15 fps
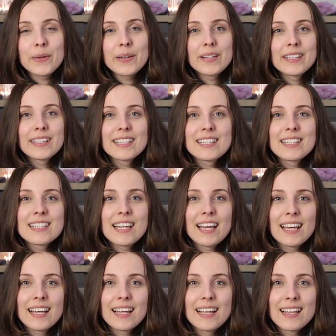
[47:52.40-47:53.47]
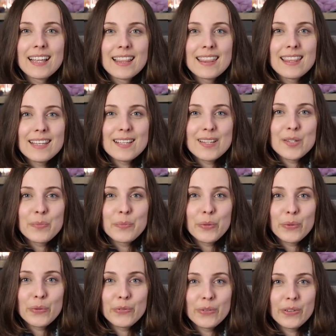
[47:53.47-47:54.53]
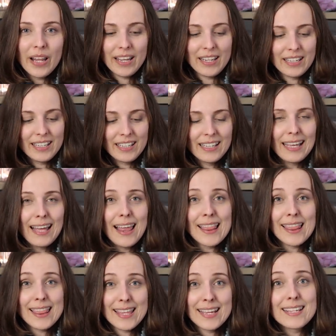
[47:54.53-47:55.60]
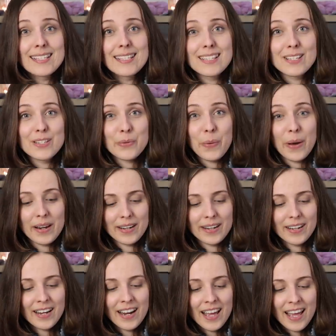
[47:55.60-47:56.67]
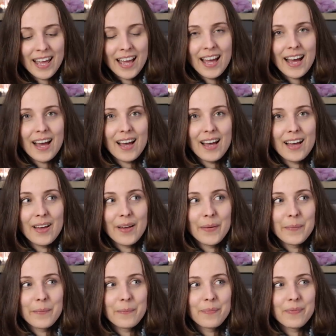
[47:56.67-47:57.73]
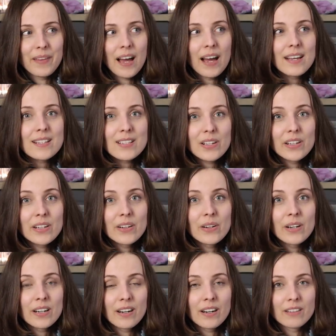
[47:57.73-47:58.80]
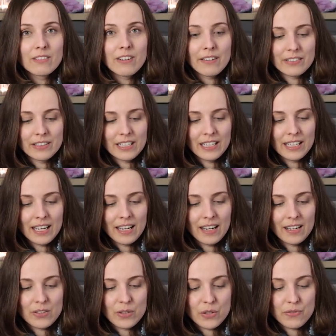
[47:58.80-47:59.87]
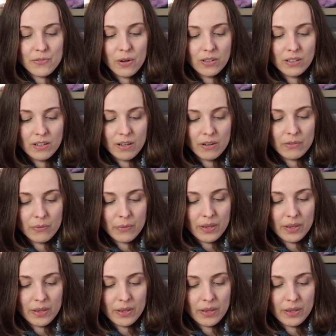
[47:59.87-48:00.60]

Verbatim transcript: But uh, this beautiful lady in this sweater um, I saw her on Ravelry and I just fall in love